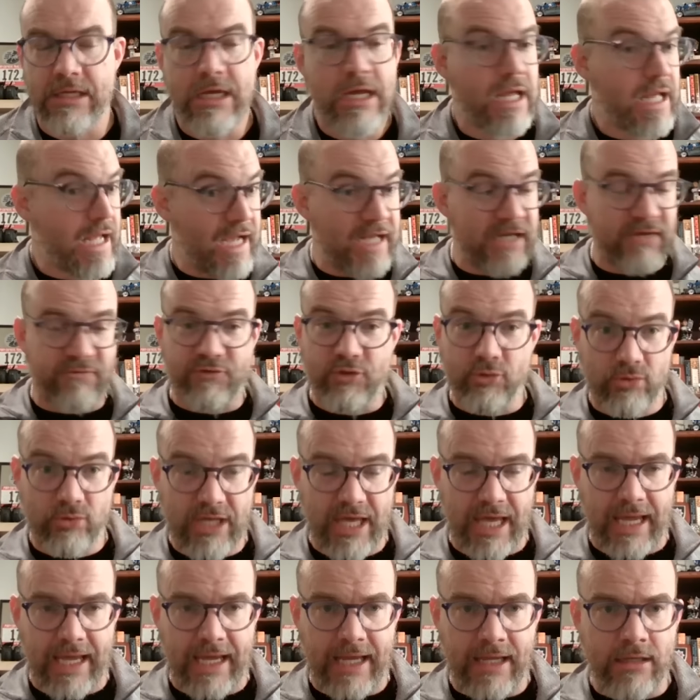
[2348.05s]
Mm-hmm. And if you
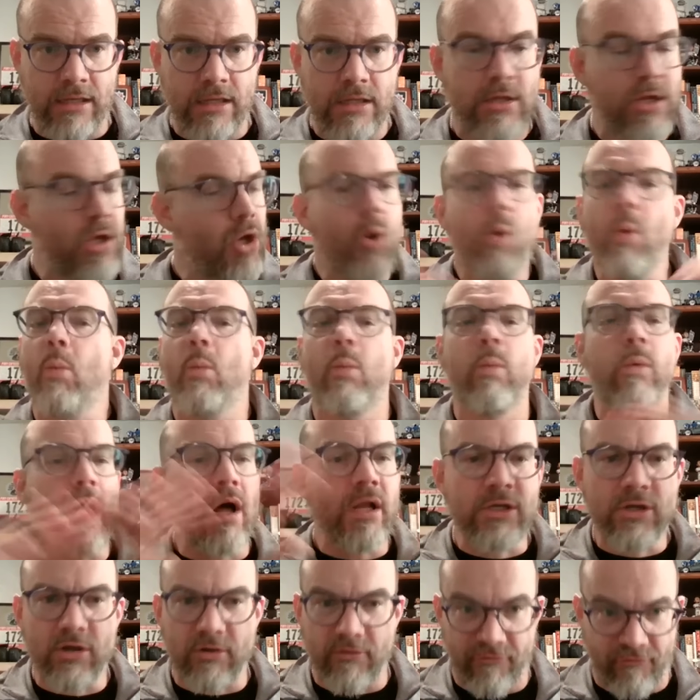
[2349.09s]
can,
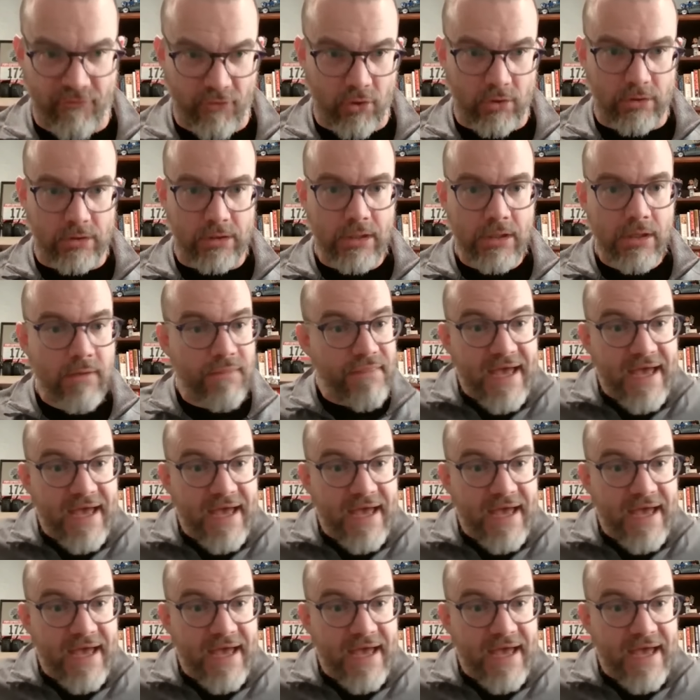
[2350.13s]
wonderful.